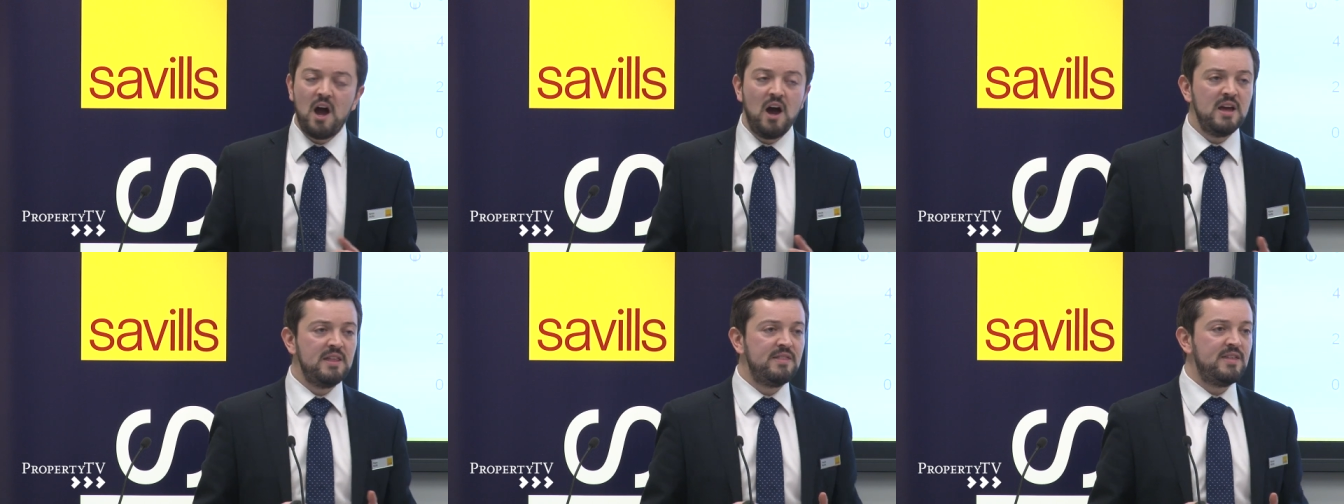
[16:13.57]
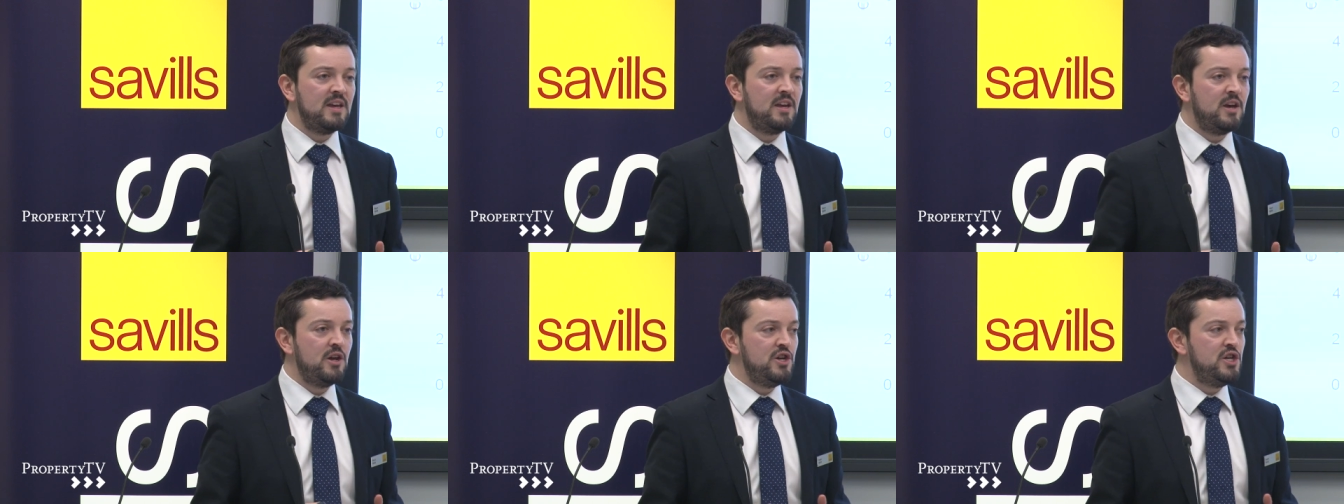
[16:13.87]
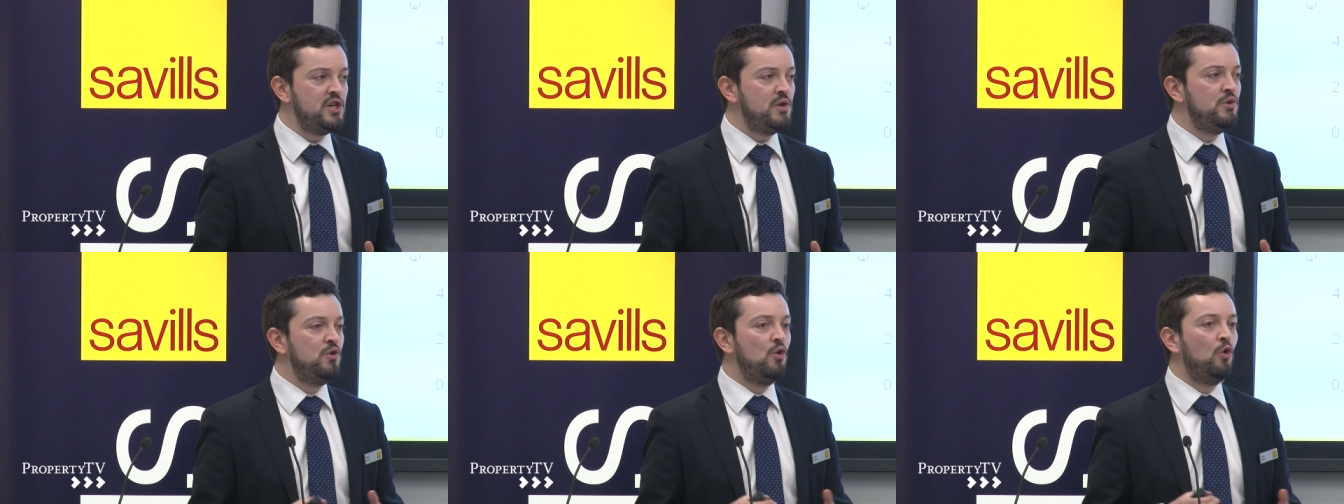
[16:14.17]
I think, a
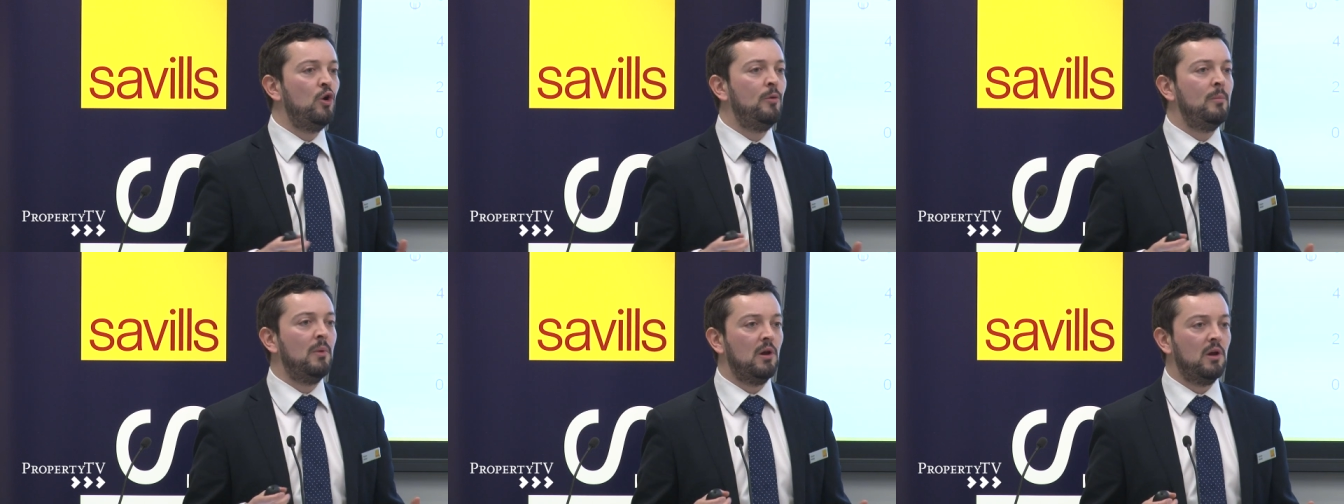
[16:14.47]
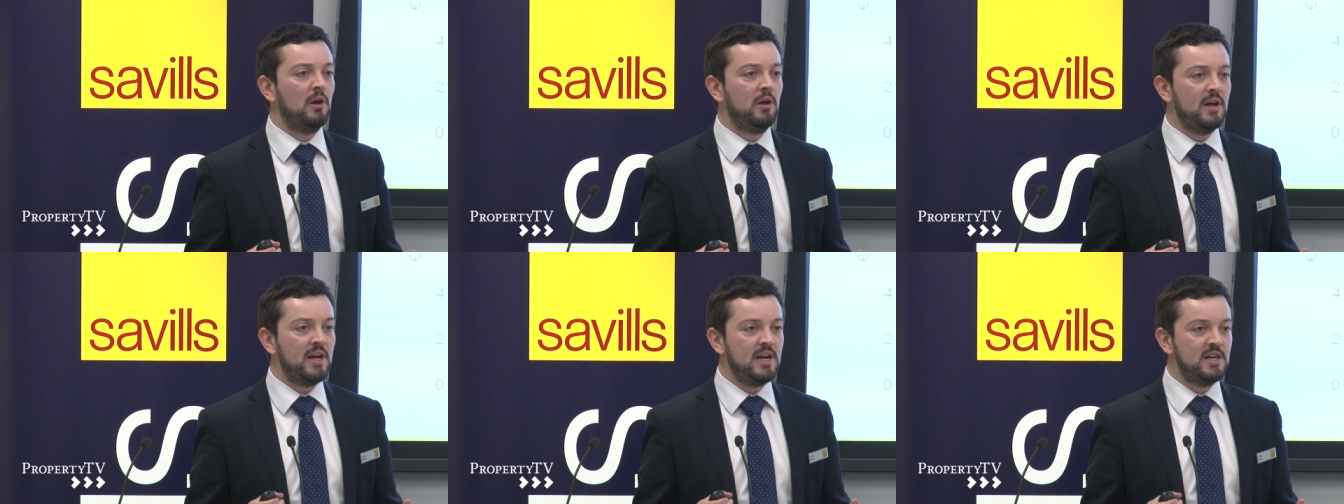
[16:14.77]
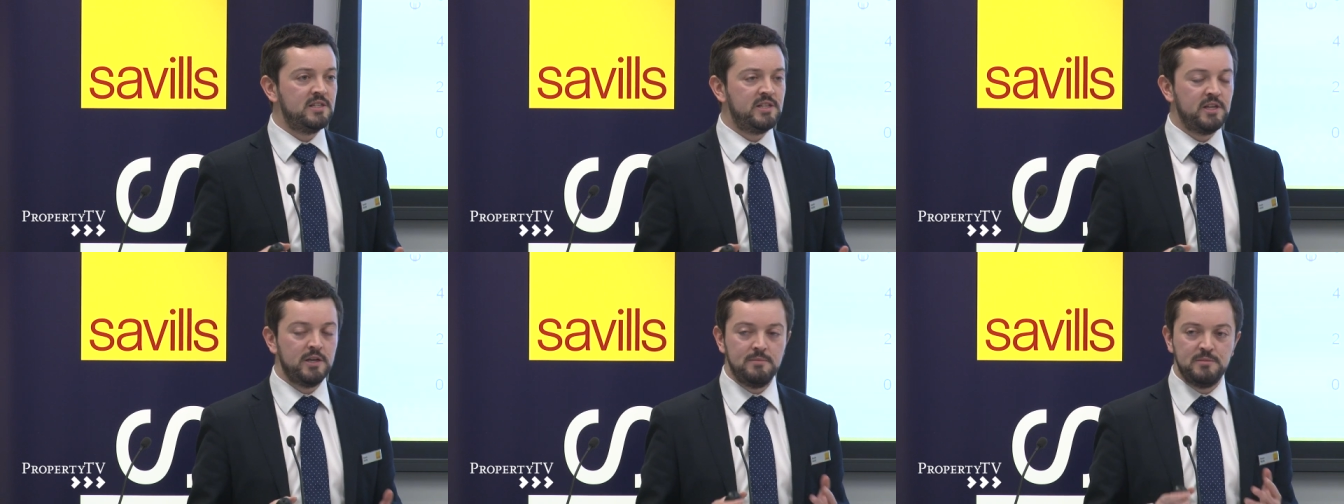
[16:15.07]
new normal
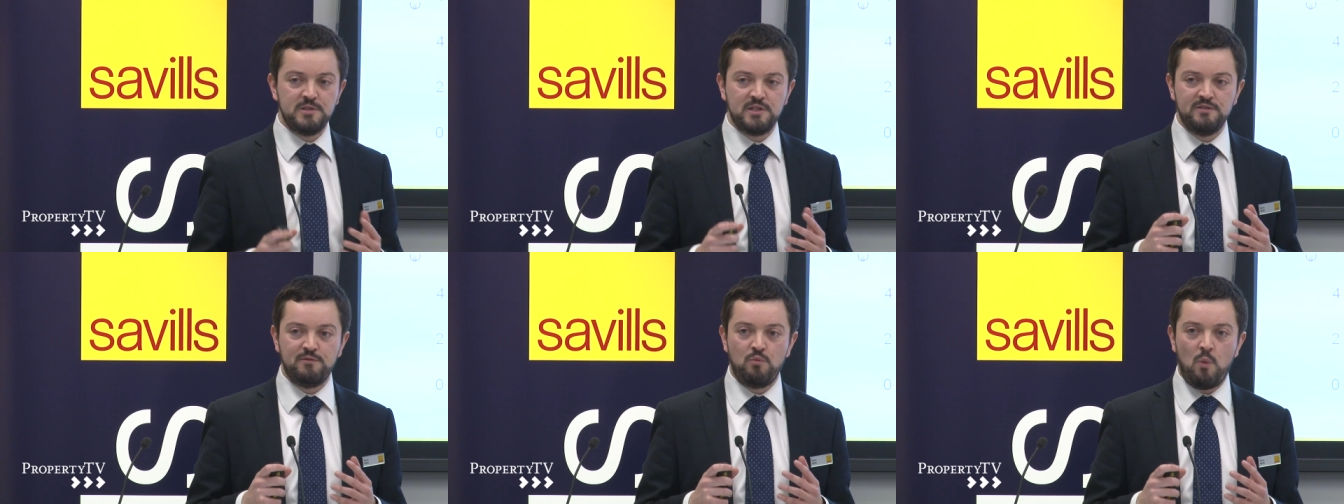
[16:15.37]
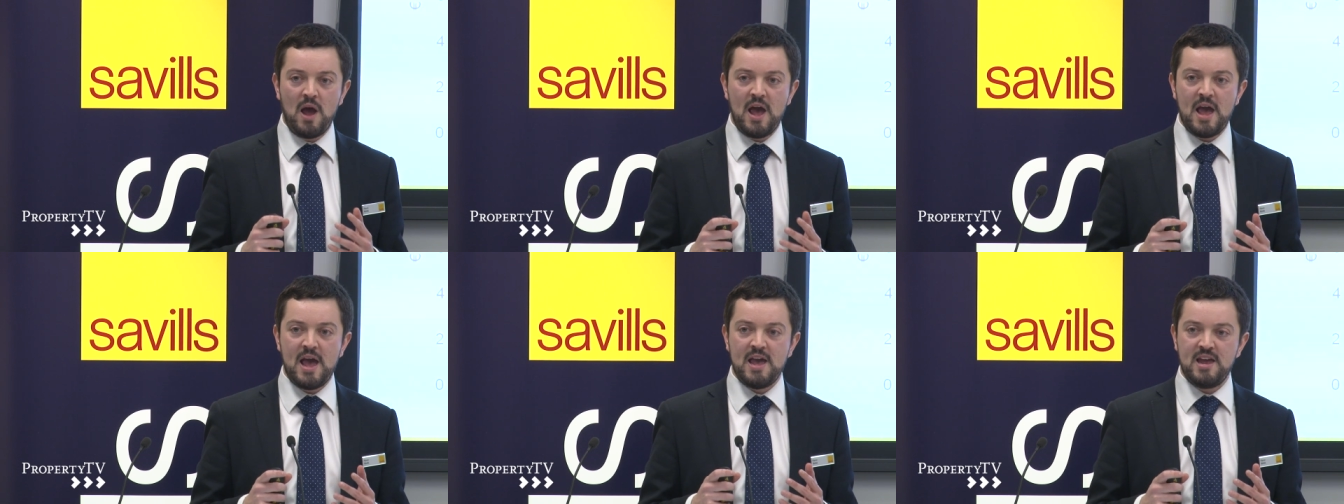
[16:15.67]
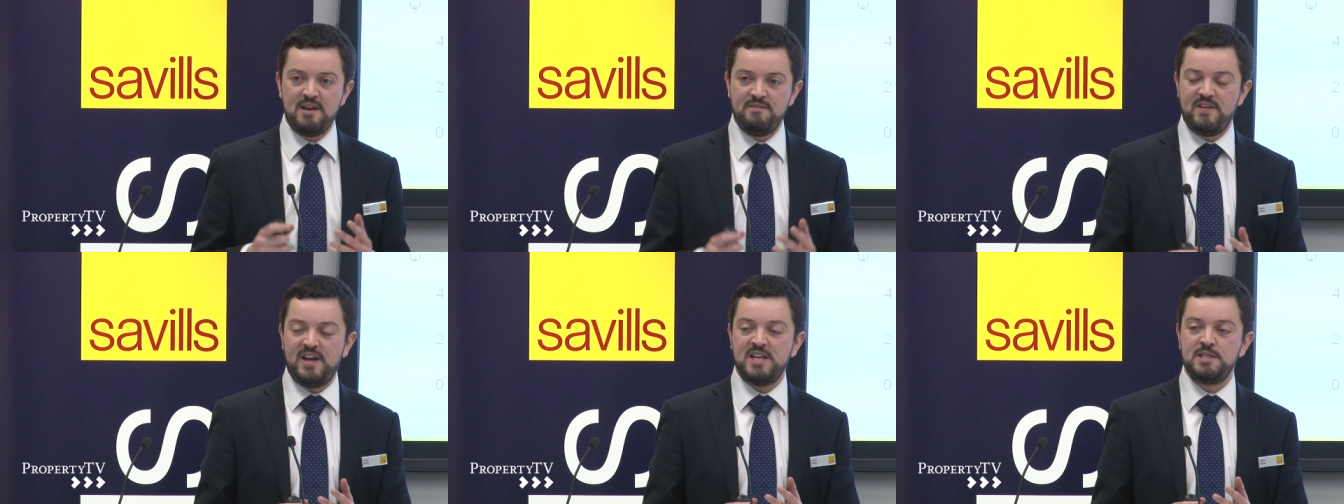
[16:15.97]
in terms of where
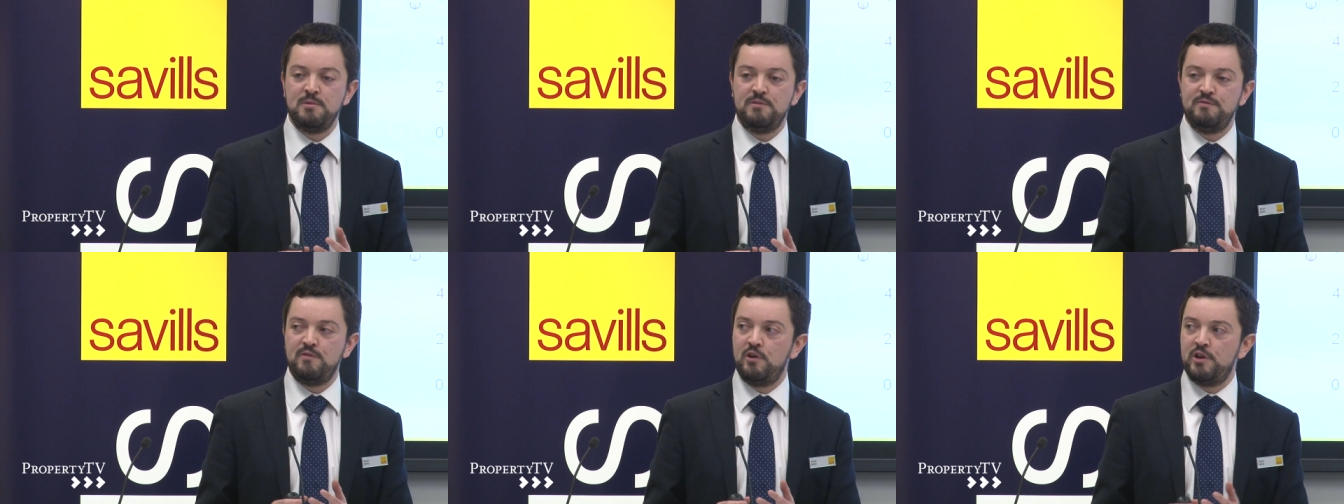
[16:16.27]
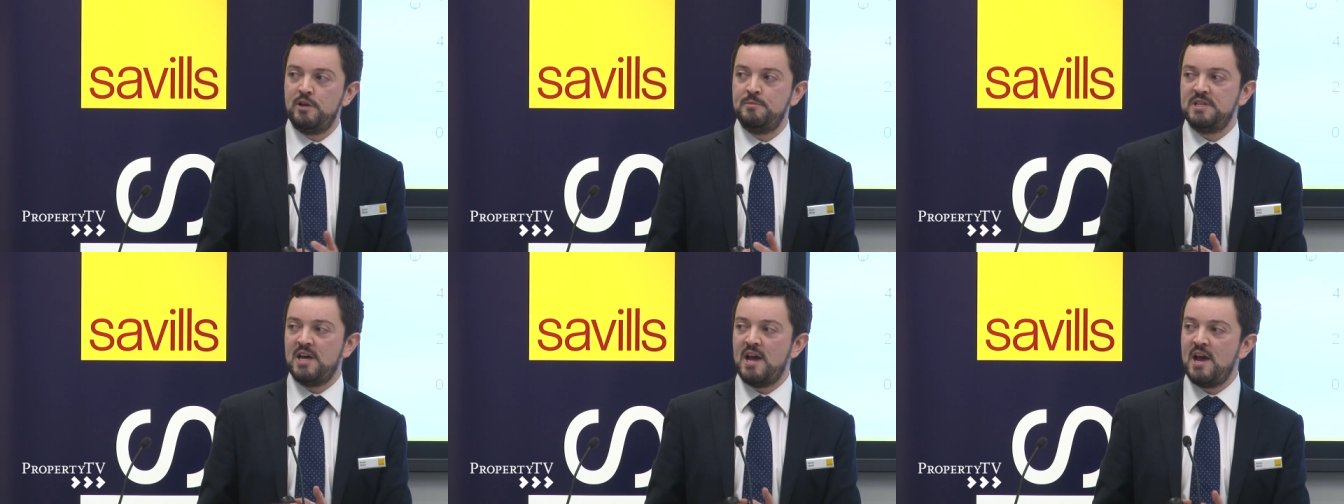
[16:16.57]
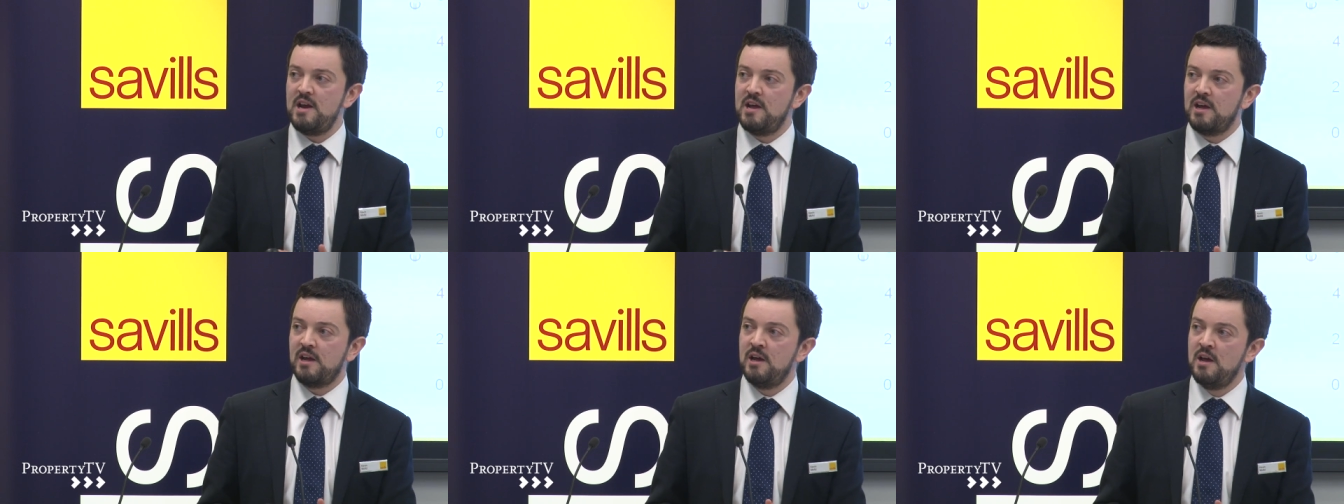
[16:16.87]
investment volumes are
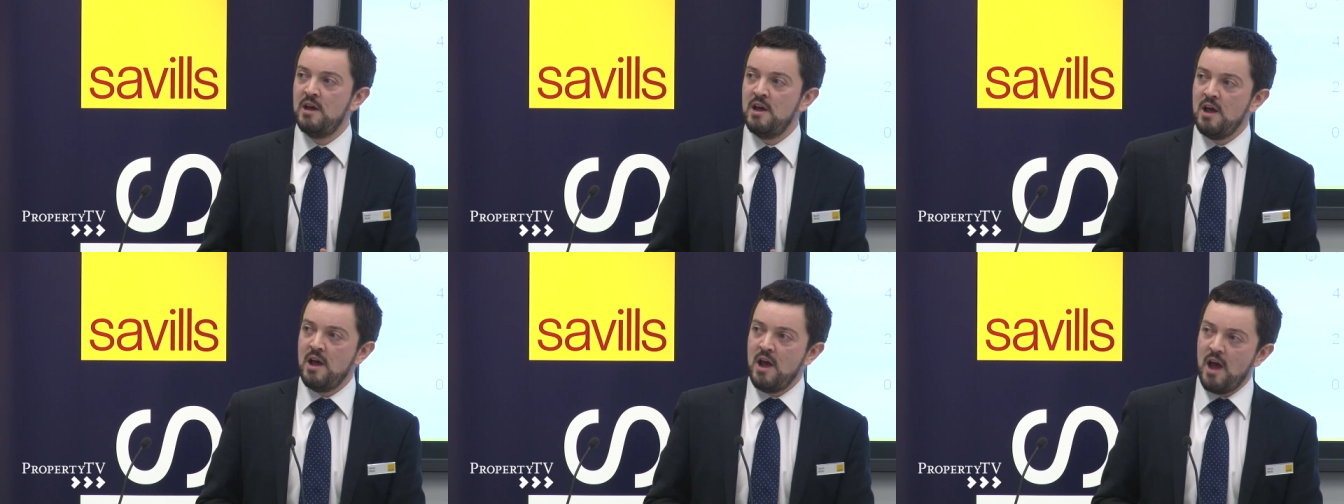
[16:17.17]
heading.